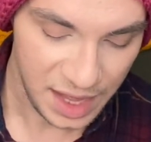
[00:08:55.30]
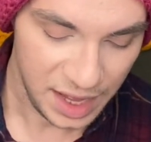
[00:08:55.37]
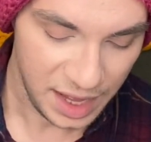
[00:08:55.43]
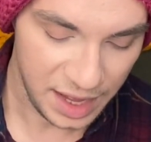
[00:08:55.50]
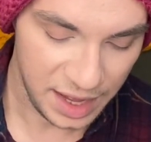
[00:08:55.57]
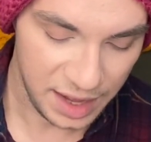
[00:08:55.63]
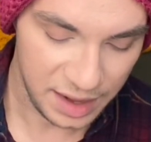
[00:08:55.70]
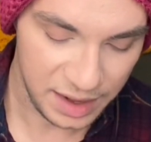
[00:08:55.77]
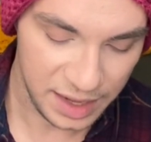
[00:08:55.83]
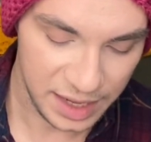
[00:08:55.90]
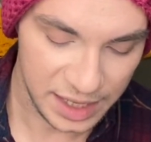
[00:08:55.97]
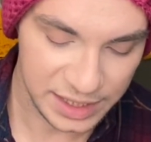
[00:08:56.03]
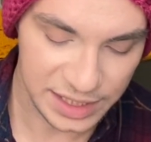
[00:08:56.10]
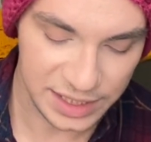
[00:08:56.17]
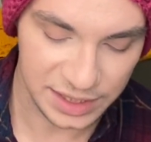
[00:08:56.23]
Uh, it
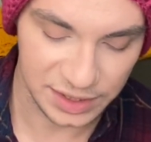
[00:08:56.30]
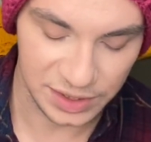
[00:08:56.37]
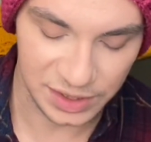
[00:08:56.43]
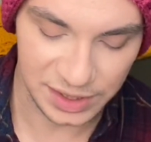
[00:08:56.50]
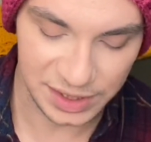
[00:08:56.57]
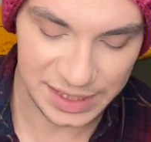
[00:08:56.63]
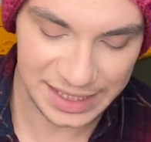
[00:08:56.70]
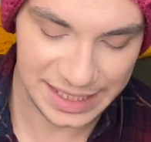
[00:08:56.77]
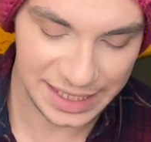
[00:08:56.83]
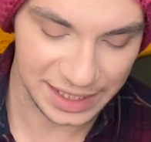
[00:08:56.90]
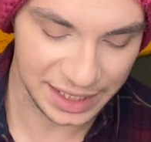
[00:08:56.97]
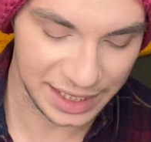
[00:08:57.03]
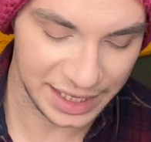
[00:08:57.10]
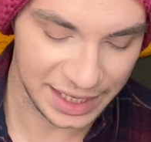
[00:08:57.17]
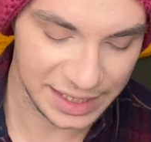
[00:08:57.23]
just lurks until
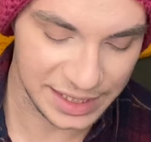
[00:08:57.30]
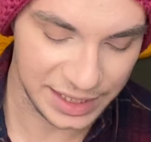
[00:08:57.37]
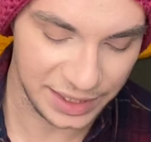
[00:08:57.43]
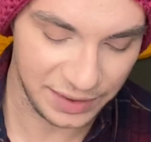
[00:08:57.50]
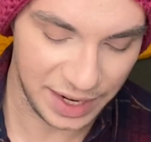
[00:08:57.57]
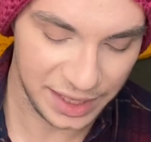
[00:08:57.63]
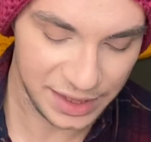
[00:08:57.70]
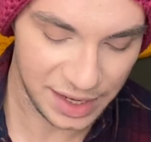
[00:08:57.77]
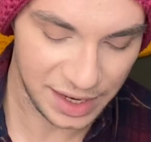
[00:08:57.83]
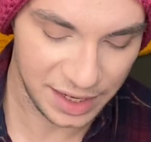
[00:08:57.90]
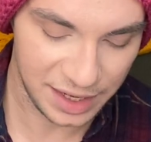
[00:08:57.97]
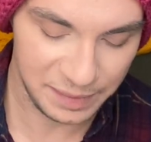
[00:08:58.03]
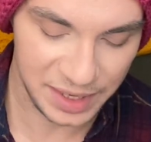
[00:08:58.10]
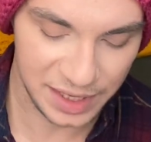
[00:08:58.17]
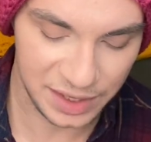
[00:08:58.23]
it gets you. I thought it
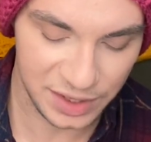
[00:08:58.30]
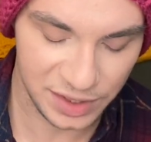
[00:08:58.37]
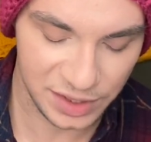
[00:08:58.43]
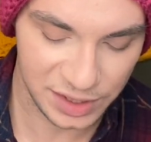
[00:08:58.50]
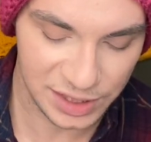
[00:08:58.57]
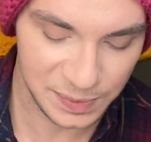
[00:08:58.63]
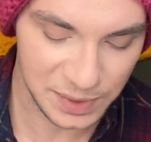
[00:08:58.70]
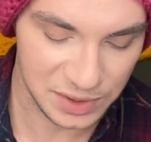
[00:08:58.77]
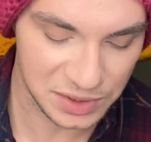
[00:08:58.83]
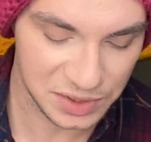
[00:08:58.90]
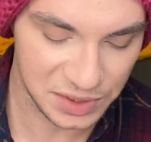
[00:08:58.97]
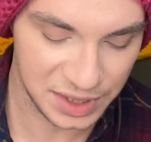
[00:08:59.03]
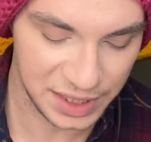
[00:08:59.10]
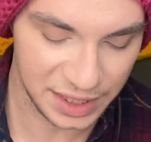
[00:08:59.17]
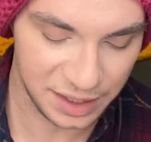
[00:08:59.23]
could be good exposure
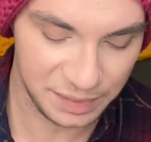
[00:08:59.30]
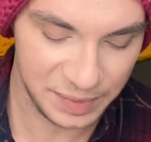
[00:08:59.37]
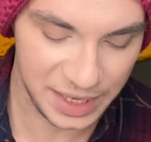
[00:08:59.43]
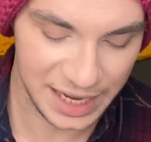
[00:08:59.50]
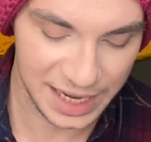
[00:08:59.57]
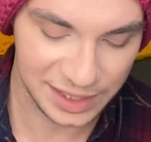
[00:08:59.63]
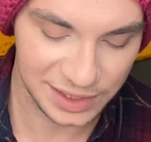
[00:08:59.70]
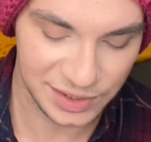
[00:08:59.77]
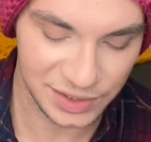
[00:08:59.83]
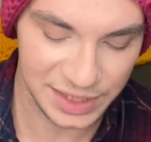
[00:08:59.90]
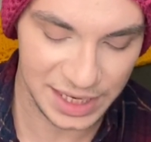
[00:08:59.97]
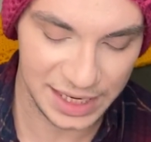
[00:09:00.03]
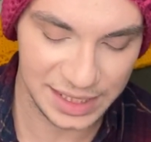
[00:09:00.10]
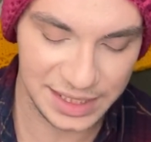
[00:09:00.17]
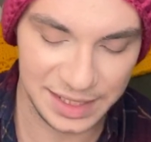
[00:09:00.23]
therapy
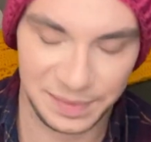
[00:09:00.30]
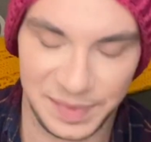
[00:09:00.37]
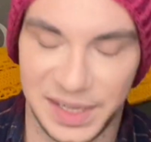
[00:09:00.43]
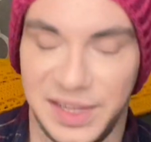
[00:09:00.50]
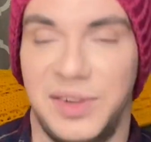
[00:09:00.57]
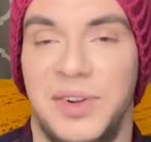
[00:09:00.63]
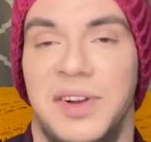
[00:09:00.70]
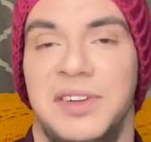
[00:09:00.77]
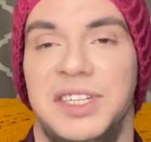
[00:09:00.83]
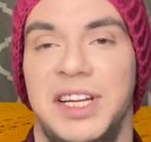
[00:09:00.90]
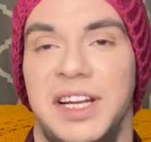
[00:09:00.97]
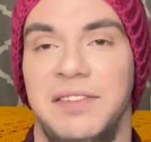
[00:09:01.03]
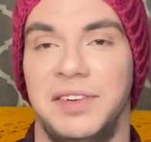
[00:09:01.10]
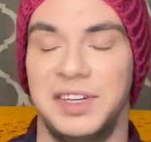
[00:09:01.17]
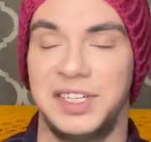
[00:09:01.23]
exercise to make a crochet
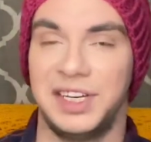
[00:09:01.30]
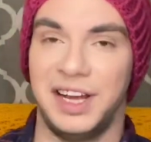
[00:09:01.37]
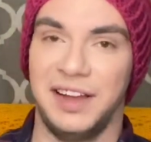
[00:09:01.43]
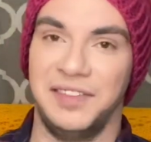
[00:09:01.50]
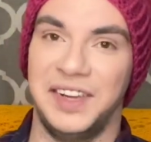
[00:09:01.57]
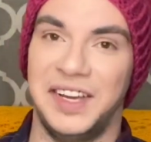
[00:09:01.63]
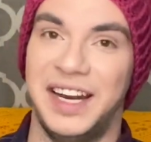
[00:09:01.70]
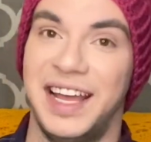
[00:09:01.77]
version of it.